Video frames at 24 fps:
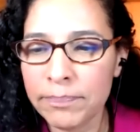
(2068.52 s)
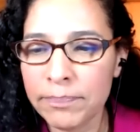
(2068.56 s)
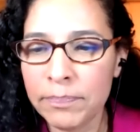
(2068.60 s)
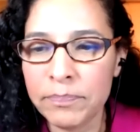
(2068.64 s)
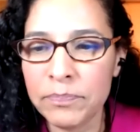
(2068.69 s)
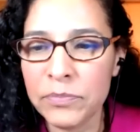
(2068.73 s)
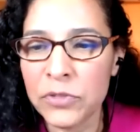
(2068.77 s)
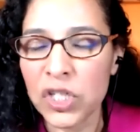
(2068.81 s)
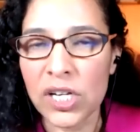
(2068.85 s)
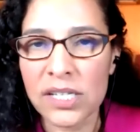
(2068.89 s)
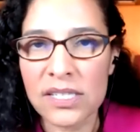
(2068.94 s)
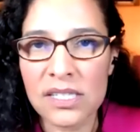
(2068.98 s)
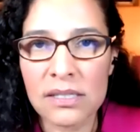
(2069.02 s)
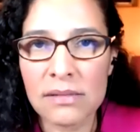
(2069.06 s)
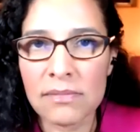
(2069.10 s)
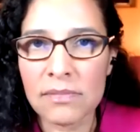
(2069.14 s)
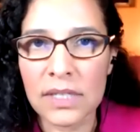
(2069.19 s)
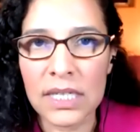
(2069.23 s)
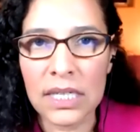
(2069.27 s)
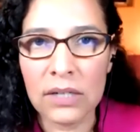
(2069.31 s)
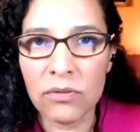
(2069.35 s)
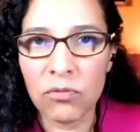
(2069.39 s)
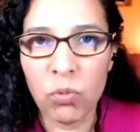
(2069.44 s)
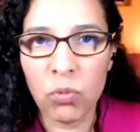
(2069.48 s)
just
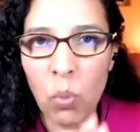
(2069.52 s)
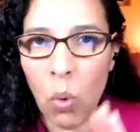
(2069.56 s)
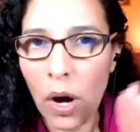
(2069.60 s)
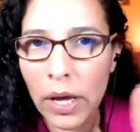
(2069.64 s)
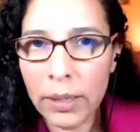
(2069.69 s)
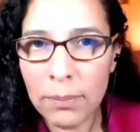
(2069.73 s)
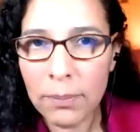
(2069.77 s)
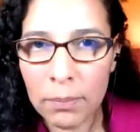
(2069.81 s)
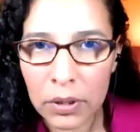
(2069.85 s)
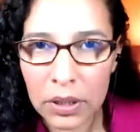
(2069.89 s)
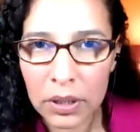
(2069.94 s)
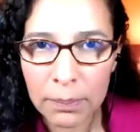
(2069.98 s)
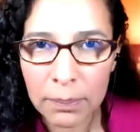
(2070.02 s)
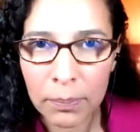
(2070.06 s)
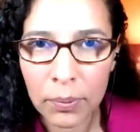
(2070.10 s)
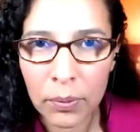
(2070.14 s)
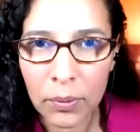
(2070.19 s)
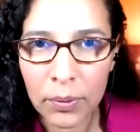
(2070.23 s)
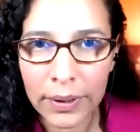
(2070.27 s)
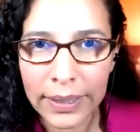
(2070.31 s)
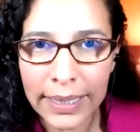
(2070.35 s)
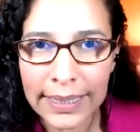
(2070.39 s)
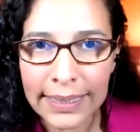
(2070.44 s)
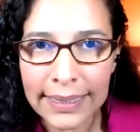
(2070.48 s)
give one bullet
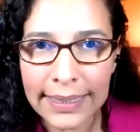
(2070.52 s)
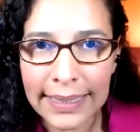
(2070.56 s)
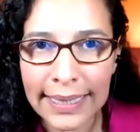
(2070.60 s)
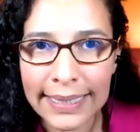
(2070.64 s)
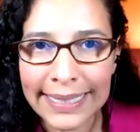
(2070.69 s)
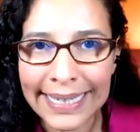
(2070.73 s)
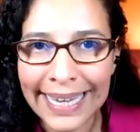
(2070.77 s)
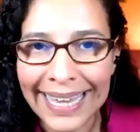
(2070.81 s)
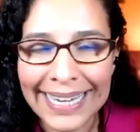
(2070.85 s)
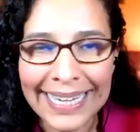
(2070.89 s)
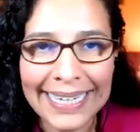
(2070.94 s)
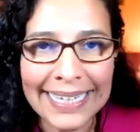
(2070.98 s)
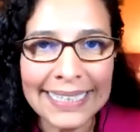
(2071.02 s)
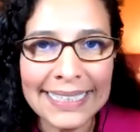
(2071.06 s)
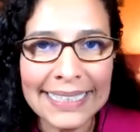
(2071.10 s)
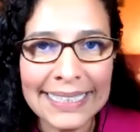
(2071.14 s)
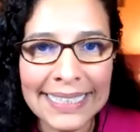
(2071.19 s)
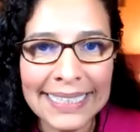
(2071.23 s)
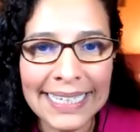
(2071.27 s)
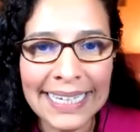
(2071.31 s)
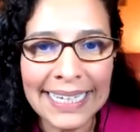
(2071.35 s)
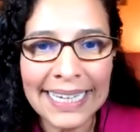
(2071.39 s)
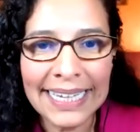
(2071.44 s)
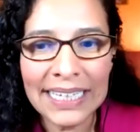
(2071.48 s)
point, get in,
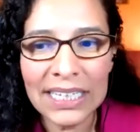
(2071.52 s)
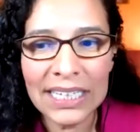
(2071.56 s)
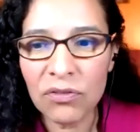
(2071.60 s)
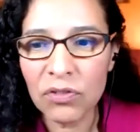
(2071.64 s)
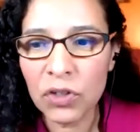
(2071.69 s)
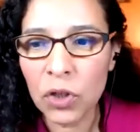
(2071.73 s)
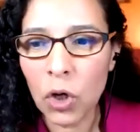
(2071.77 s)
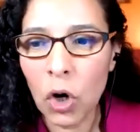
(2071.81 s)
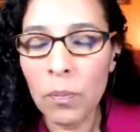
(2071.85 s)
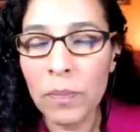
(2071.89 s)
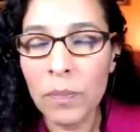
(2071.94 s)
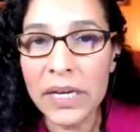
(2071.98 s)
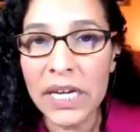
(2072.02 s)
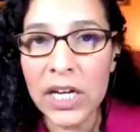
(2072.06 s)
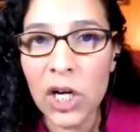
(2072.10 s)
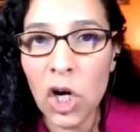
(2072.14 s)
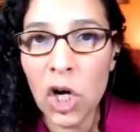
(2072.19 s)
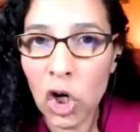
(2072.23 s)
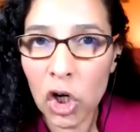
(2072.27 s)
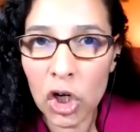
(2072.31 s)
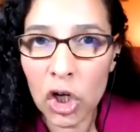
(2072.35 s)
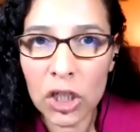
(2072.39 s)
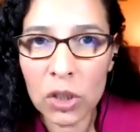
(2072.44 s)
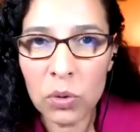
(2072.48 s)
give your opening
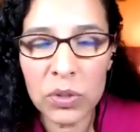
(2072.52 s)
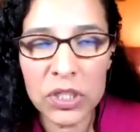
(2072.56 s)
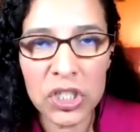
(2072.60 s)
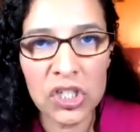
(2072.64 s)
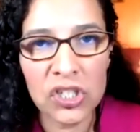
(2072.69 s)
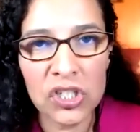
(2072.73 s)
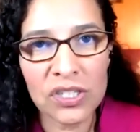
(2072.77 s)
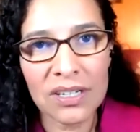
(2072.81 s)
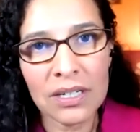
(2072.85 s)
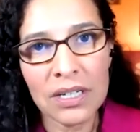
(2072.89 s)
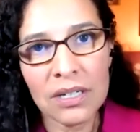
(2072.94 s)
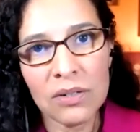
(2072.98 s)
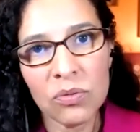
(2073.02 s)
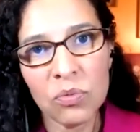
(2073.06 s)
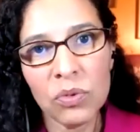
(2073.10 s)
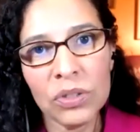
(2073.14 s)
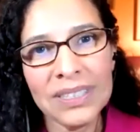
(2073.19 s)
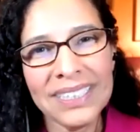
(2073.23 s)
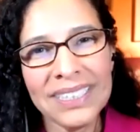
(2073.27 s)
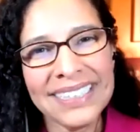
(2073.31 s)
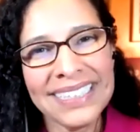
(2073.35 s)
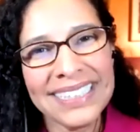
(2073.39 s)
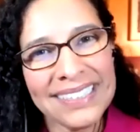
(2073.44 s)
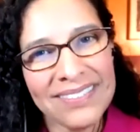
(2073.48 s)
hook, which is going to
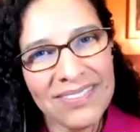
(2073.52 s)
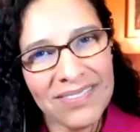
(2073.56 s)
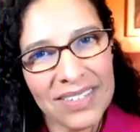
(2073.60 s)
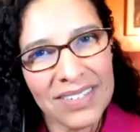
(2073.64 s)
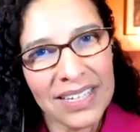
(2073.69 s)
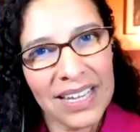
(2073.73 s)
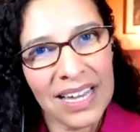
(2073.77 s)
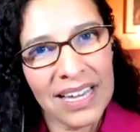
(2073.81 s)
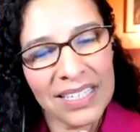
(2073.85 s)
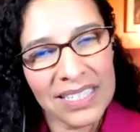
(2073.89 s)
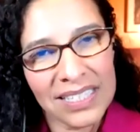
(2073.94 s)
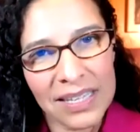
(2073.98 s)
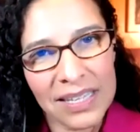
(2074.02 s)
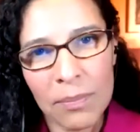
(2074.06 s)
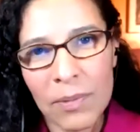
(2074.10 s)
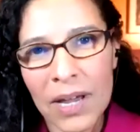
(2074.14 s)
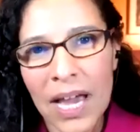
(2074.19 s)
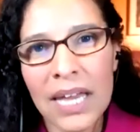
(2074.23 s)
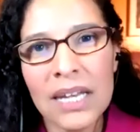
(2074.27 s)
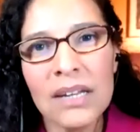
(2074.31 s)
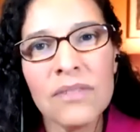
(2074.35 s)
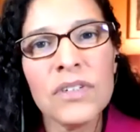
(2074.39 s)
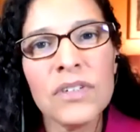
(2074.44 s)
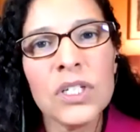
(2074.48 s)
really give uh, some
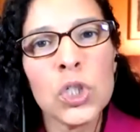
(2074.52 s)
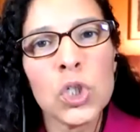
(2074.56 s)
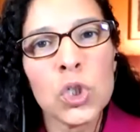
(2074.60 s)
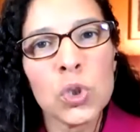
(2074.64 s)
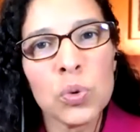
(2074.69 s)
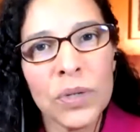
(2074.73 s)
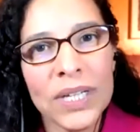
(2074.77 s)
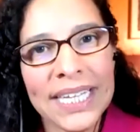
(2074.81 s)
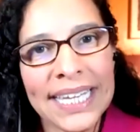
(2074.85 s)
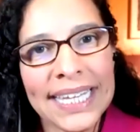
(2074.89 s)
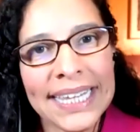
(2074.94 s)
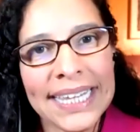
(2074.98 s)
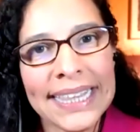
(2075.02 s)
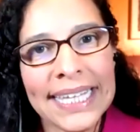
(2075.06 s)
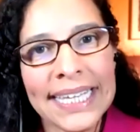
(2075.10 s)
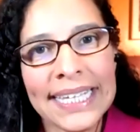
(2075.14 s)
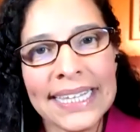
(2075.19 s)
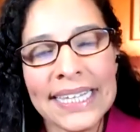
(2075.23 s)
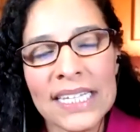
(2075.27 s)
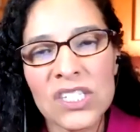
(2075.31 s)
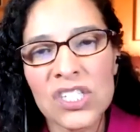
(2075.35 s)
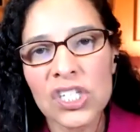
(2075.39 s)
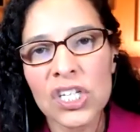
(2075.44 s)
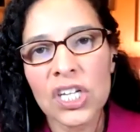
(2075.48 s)
kind of intriguing thing
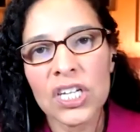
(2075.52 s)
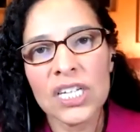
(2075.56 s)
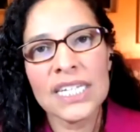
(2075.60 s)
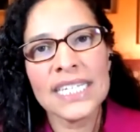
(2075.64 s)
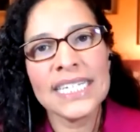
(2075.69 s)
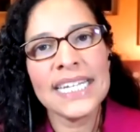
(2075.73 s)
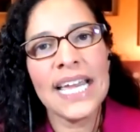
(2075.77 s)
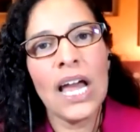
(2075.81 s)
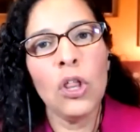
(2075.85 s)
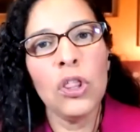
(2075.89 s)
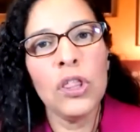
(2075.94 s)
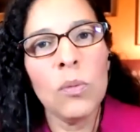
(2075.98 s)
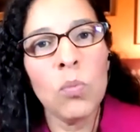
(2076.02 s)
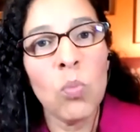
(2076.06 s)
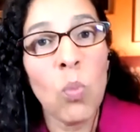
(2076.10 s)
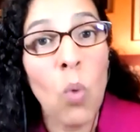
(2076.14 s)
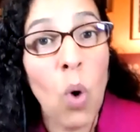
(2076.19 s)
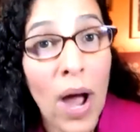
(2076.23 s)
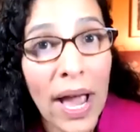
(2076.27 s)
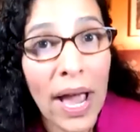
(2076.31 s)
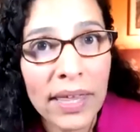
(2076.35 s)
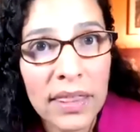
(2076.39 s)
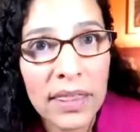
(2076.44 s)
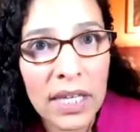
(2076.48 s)
that's going to tell them
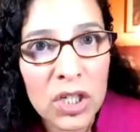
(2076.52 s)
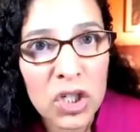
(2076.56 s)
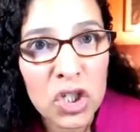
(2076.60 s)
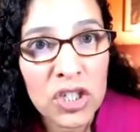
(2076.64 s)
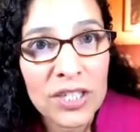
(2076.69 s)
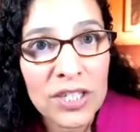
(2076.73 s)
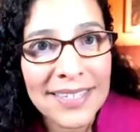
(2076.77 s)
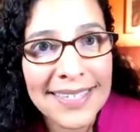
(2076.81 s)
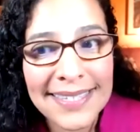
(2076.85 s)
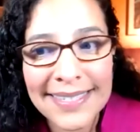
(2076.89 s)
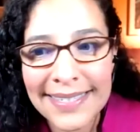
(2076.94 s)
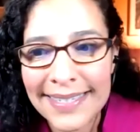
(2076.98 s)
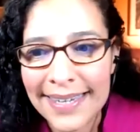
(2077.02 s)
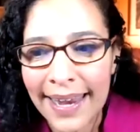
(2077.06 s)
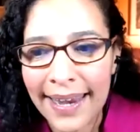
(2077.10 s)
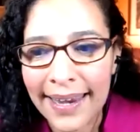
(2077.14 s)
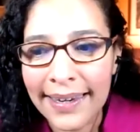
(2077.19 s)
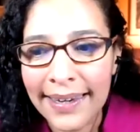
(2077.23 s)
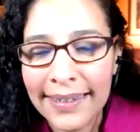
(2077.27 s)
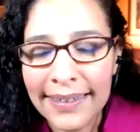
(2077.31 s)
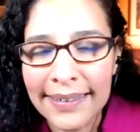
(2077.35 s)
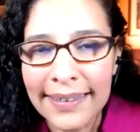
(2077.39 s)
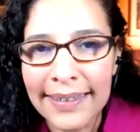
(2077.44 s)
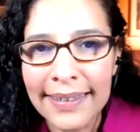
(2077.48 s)
why they should
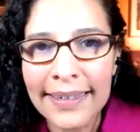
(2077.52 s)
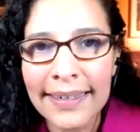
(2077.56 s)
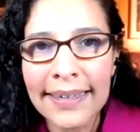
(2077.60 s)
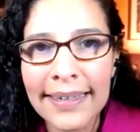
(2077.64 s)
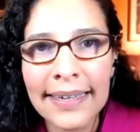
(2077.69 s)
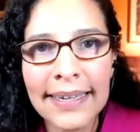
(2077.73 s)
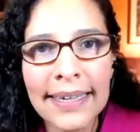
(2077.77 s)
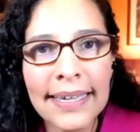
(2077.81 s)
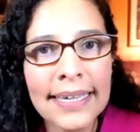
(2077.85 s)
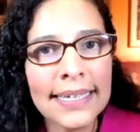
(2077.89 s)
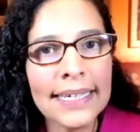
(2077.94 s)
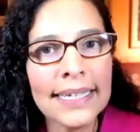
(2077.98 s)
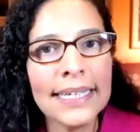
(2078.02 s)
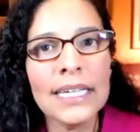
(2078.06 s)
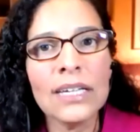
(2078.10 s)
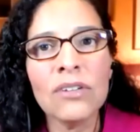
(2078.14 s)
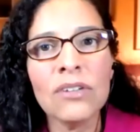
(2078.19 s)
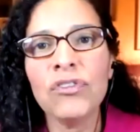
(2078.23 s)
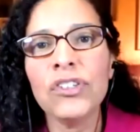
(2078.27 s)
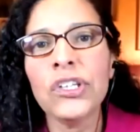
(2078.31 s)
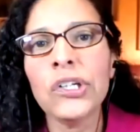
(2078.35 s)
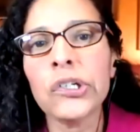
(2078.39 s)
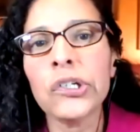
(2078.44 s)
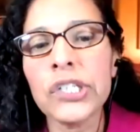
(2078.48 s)
stay,
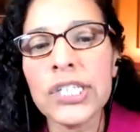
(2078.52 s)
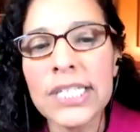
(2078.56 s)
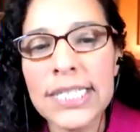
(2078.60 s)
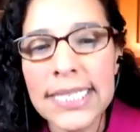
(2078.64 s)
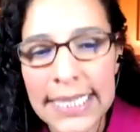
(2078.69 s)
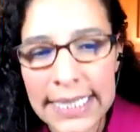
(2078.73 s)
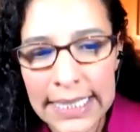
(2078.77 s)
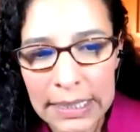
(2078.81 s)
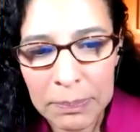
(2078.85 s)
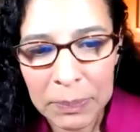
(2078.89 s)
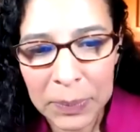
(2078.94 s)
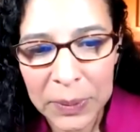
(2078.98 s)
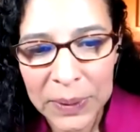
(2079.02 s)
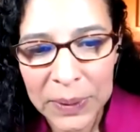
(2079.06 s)
give your tip,